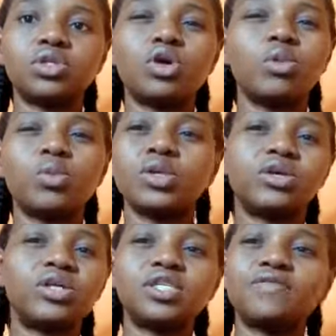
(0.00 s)
Come up with
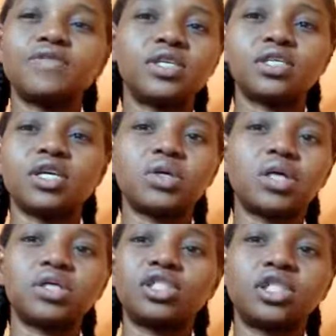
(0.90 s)
creative things that you
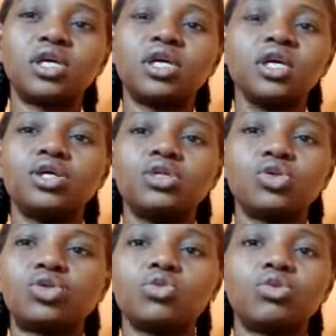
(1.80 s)
can share
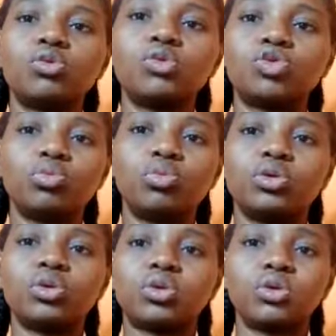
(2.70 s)
just to promote your book,
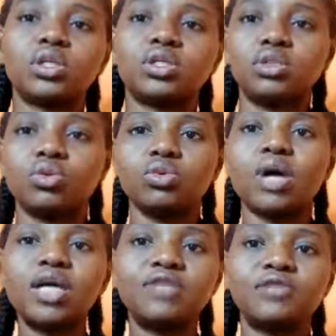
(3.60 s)
right? So
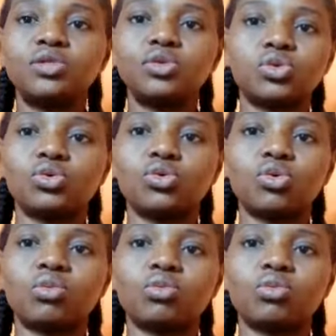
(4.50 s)
add videos to your